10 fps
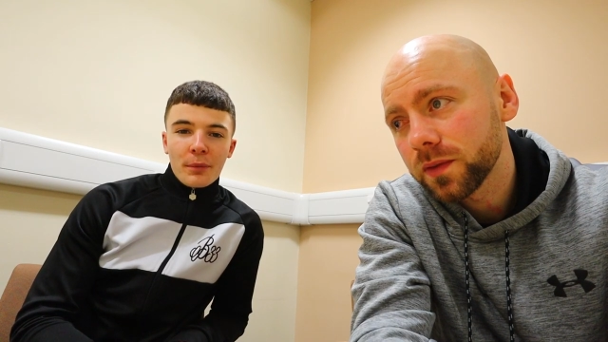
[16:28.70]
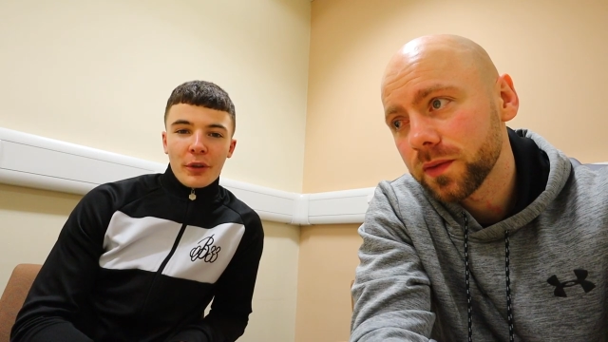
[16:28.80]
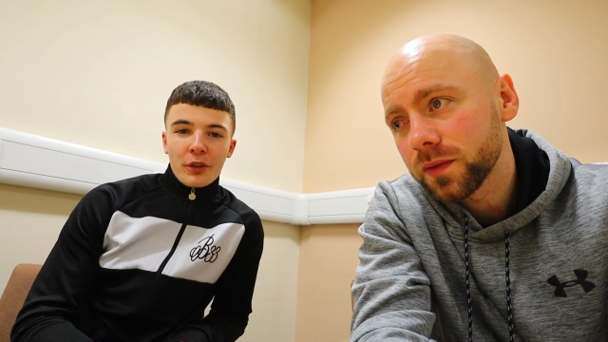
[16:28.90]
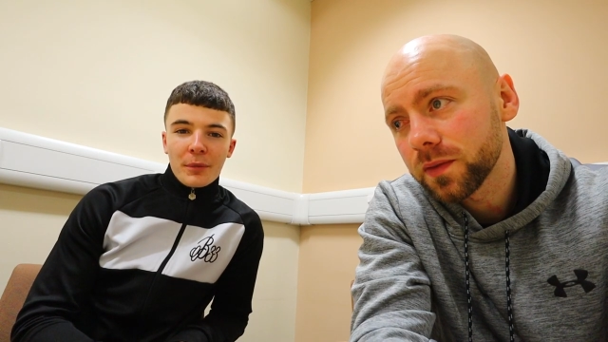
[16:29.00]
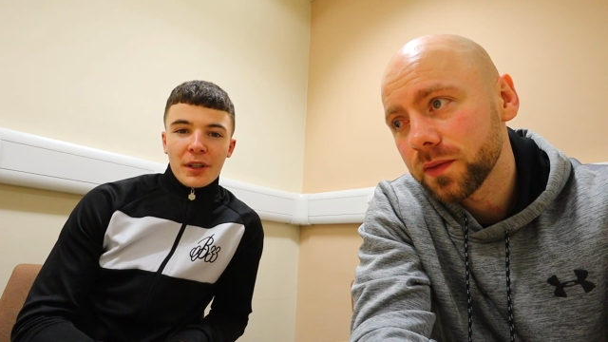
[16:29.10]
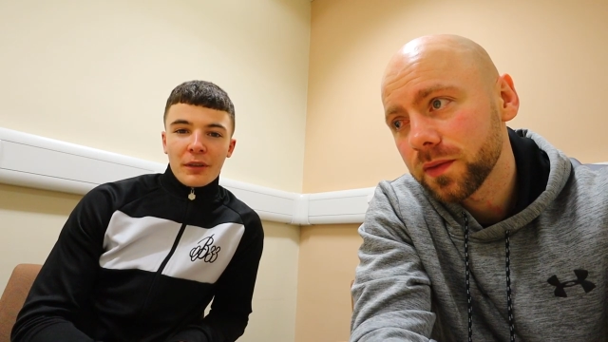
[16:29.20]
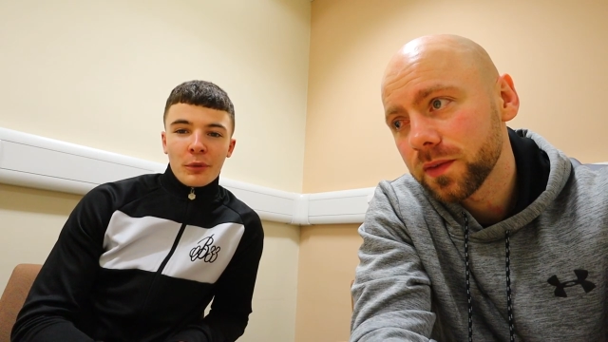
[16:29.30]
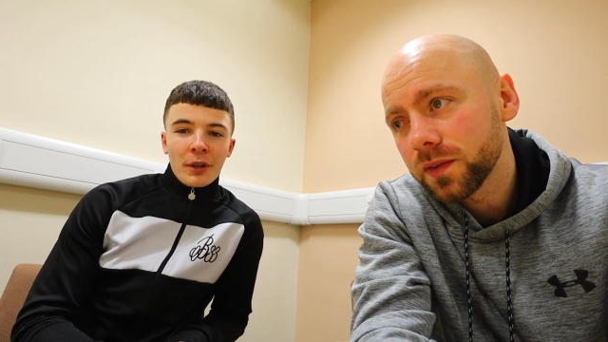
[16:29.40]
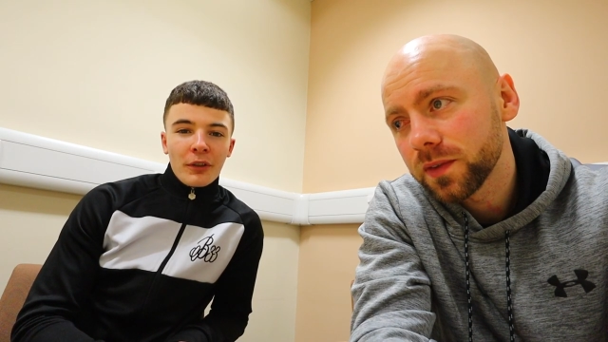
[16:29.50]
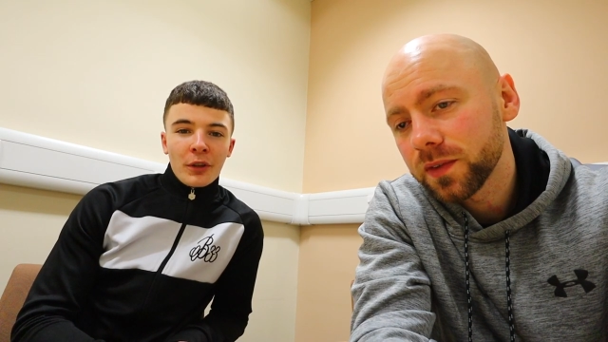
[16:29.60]
Speaker 1: proud of me no
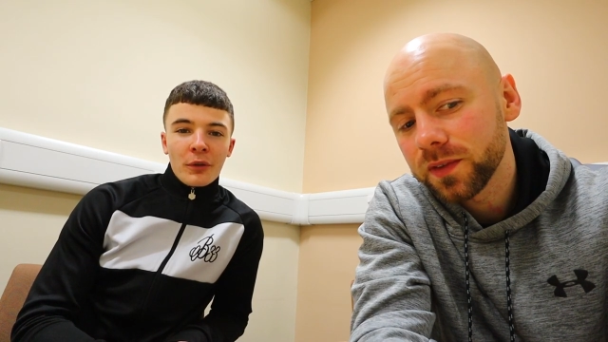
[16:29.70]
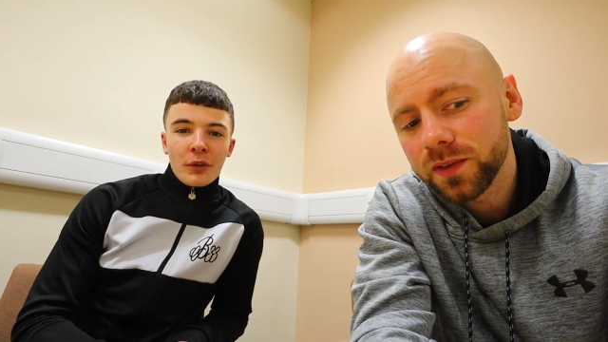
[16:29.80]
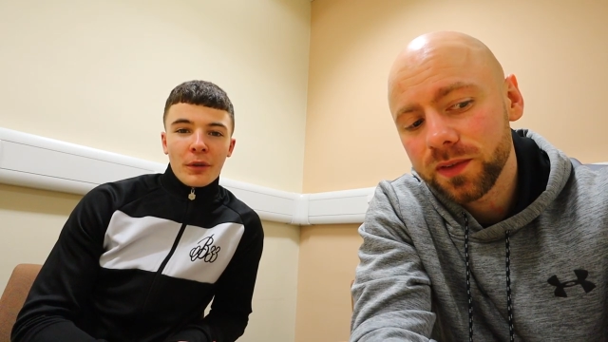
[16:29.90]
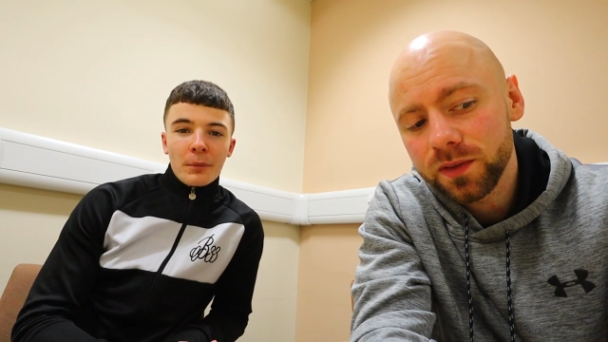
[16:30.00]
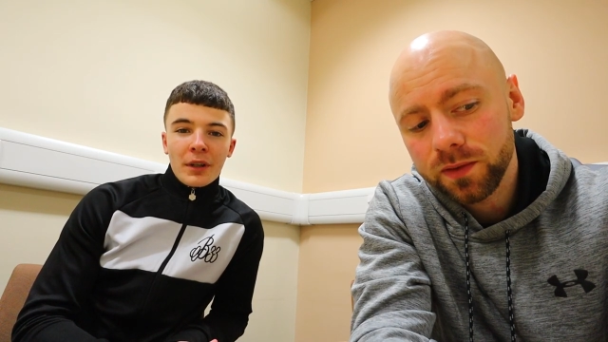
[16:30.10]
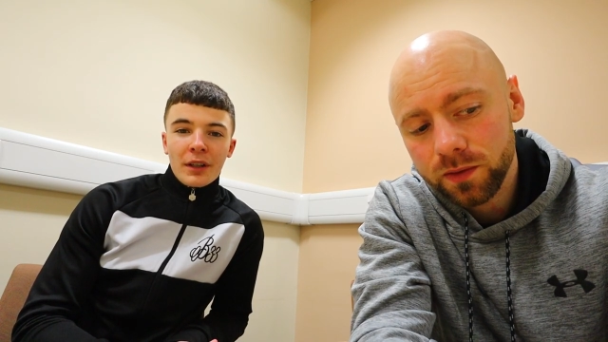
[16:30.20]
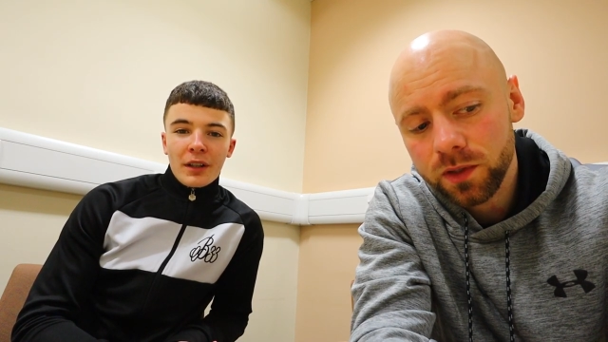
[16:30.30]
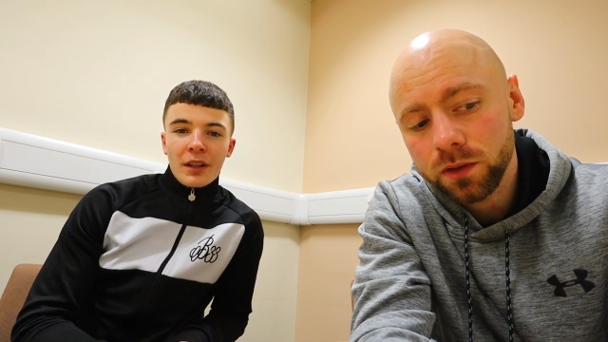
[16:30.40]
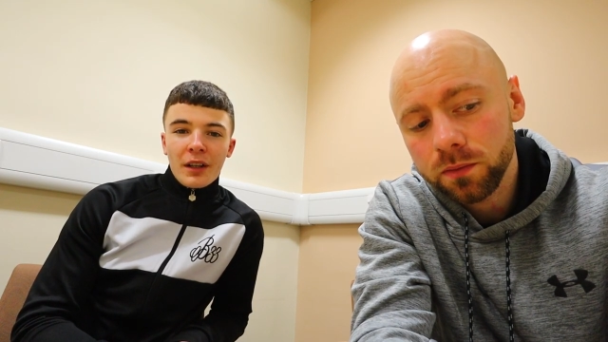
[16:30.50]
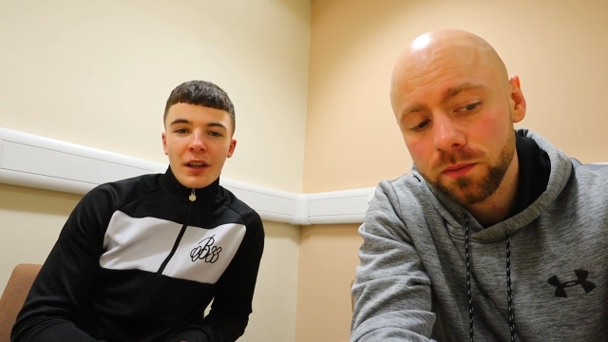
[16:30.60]
matter the outcome.
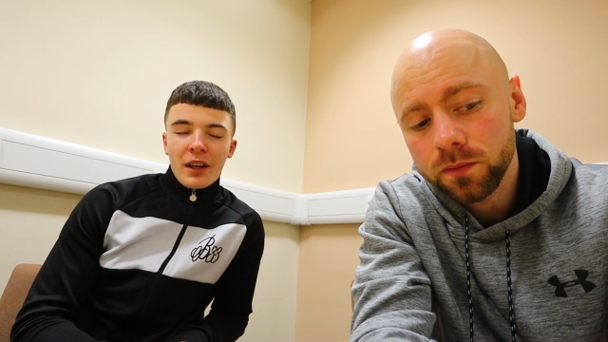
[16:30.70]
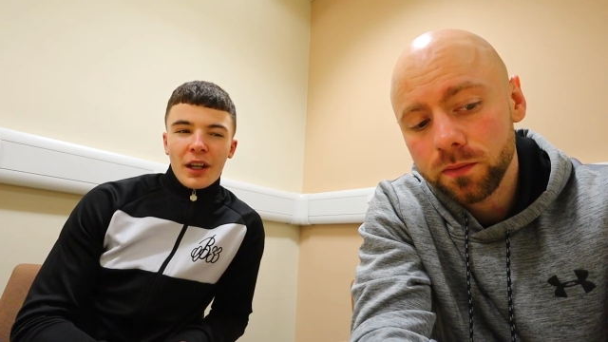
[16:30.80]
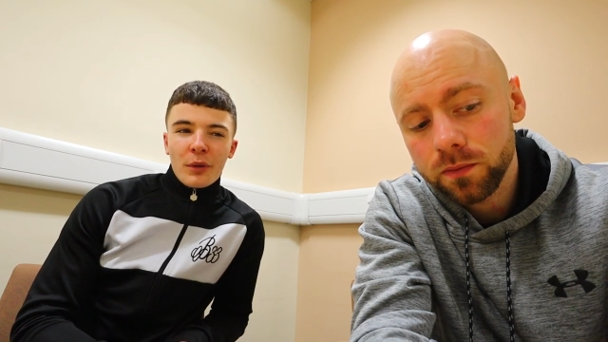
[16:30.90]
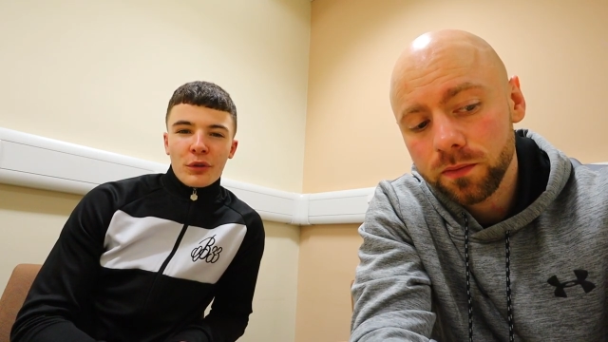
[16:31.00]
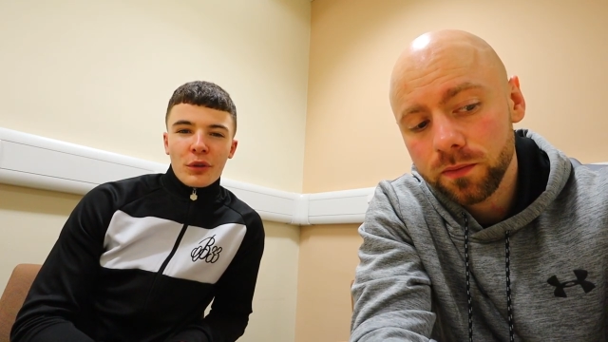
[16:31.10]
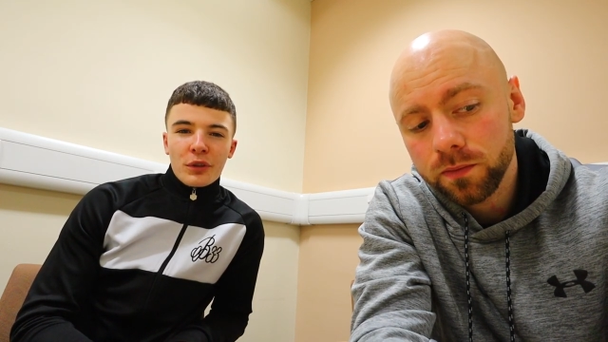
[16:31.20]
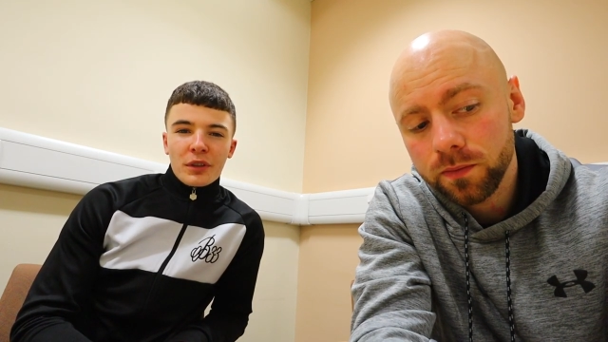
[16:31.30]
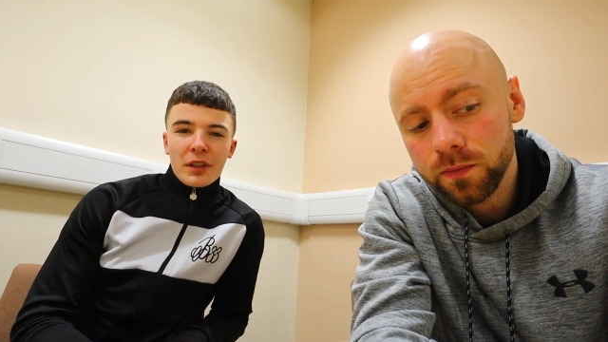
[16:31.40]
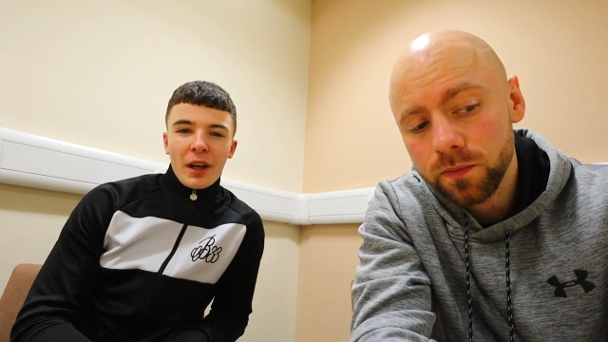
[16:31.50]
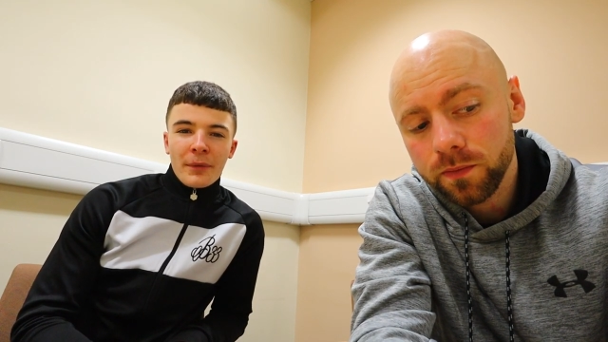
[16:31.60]
Yeah. And it was
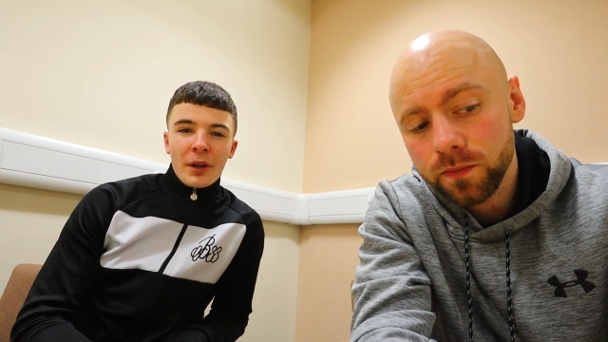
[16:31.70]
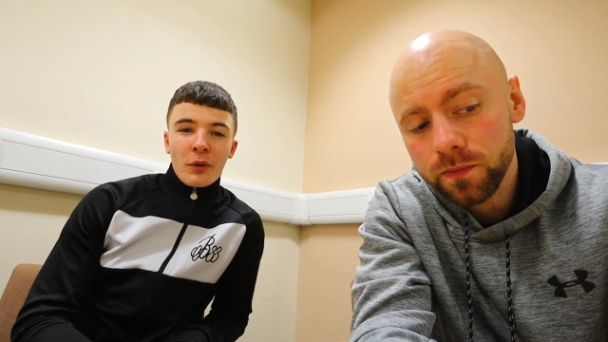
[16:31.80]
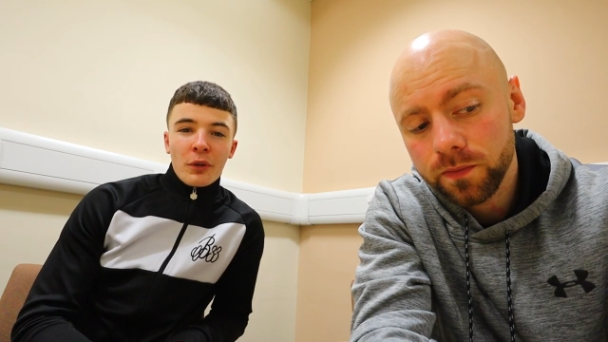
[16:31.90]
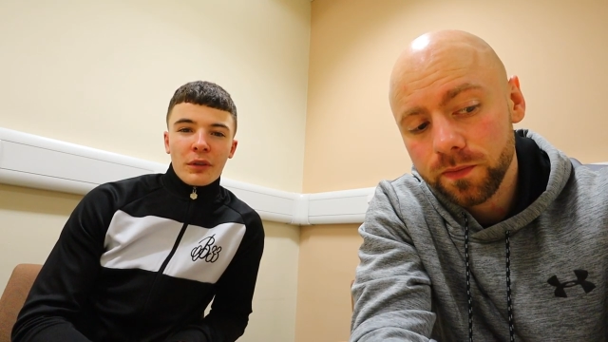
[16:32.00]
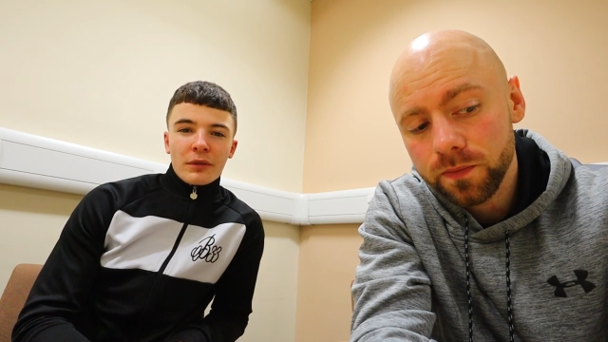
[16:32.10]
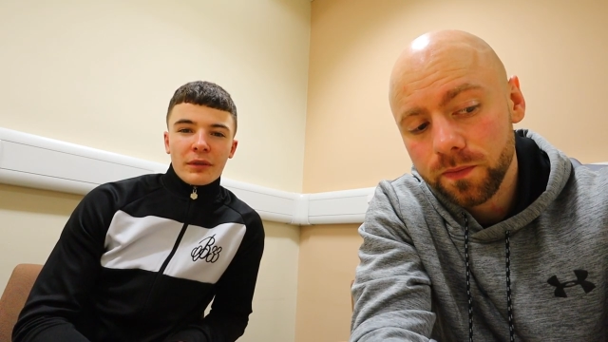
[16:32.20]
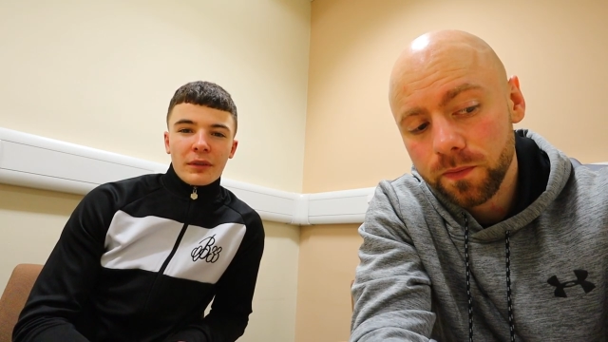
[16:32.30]
just, I felt, all,